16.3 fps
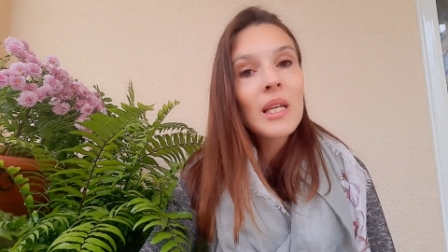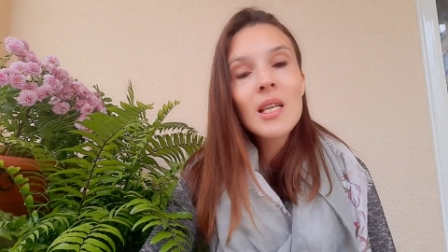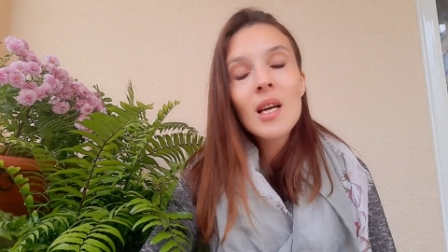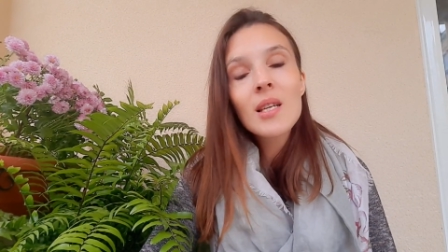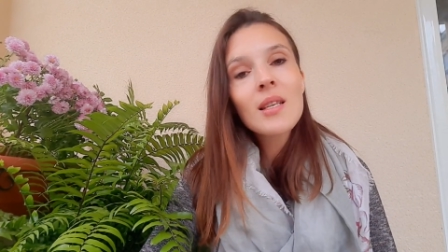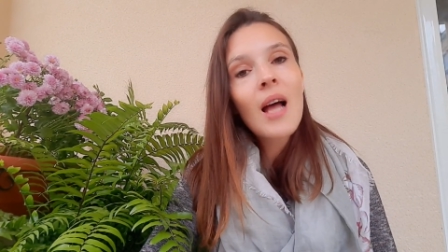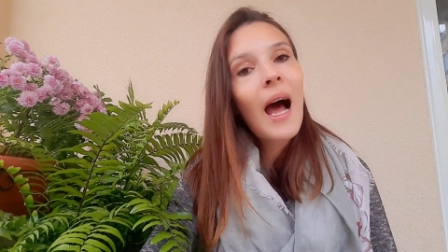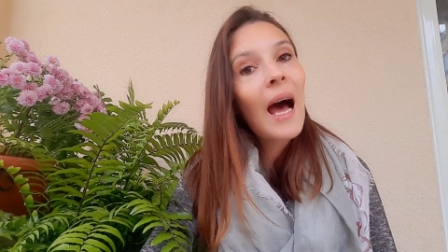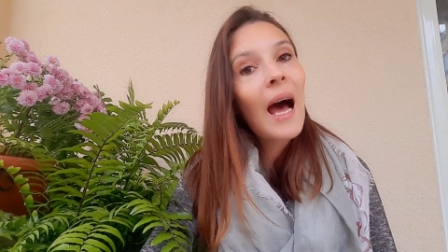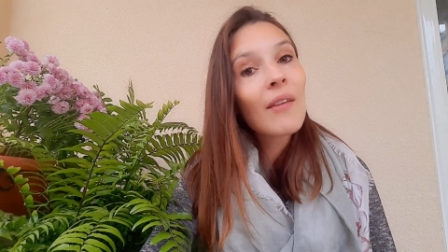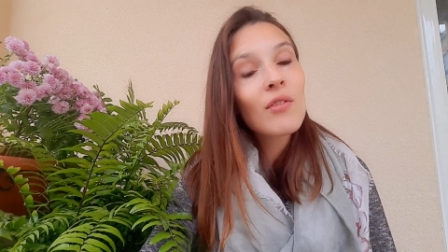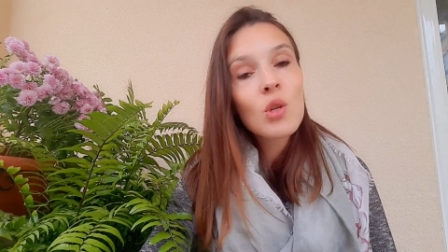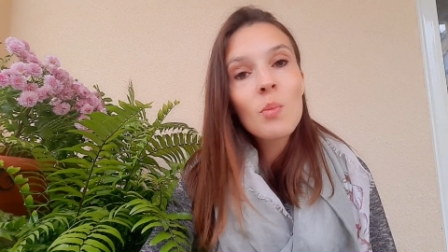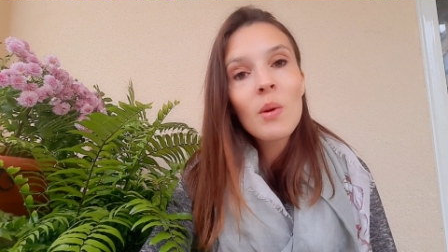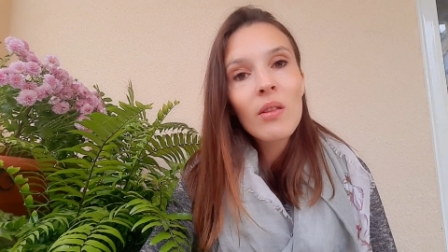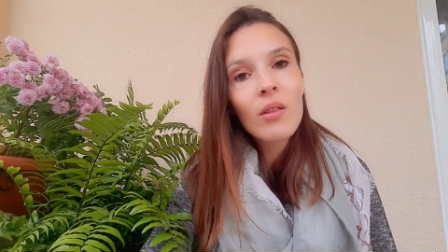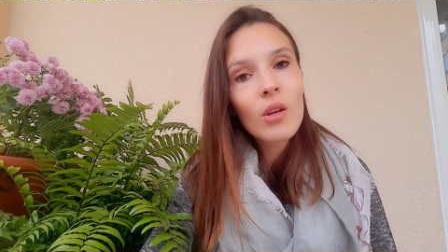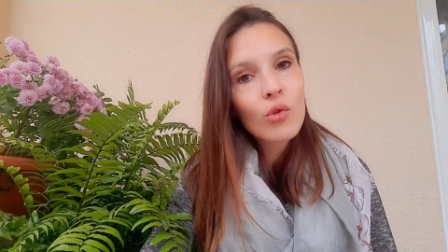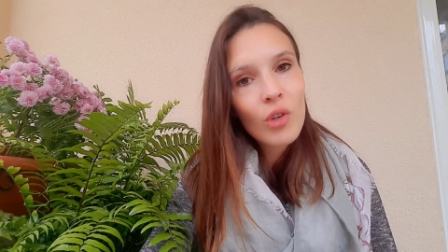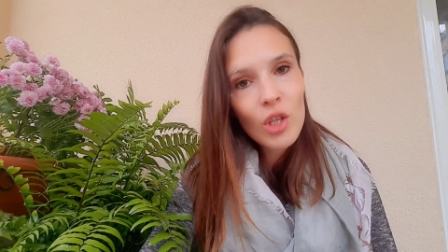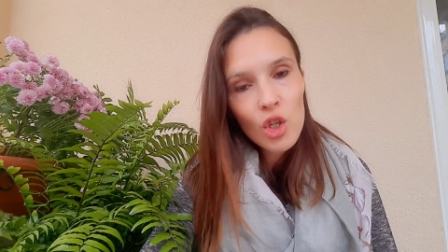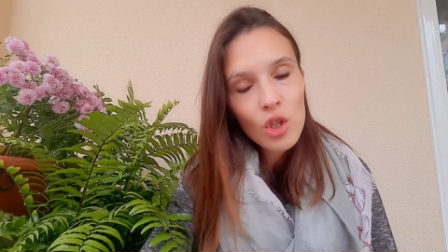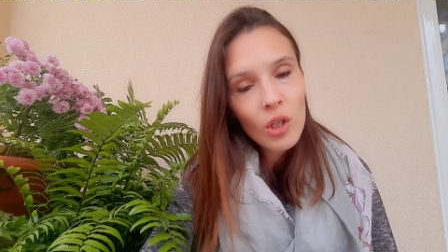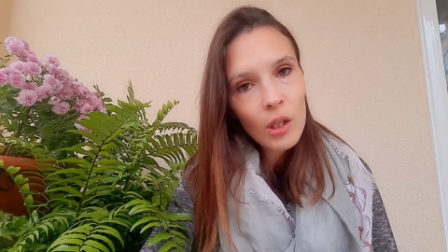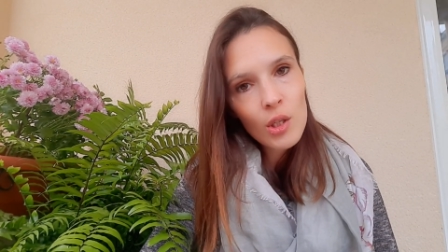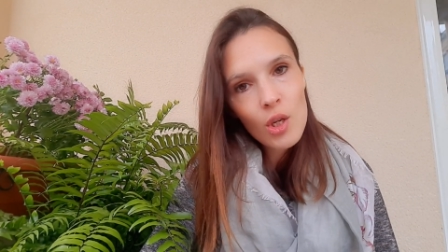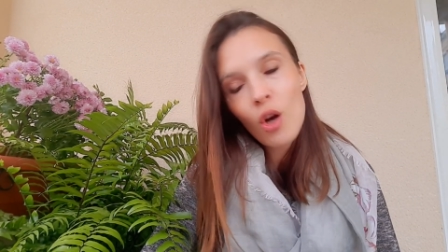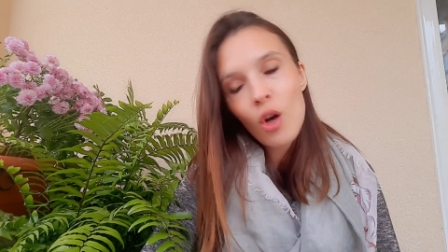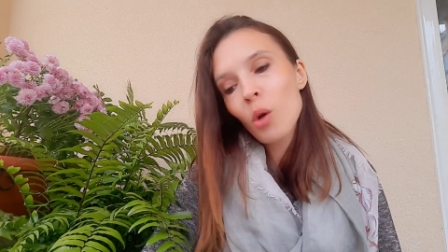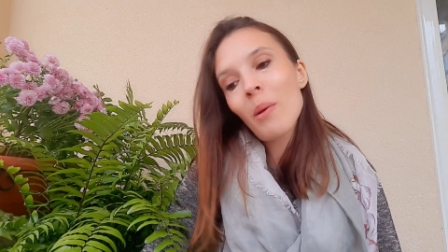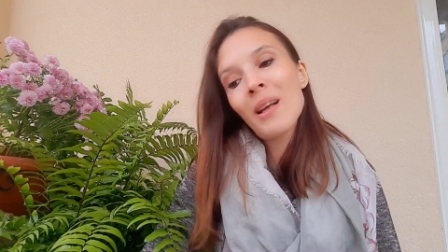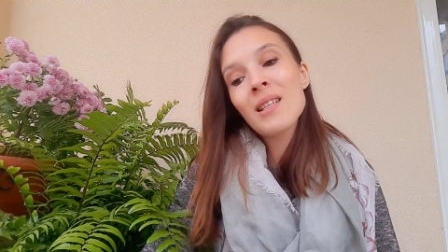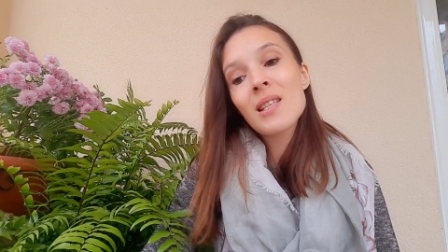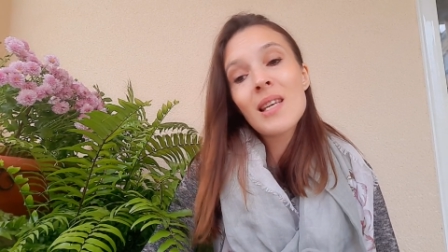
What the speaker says: Does not have to be the original document.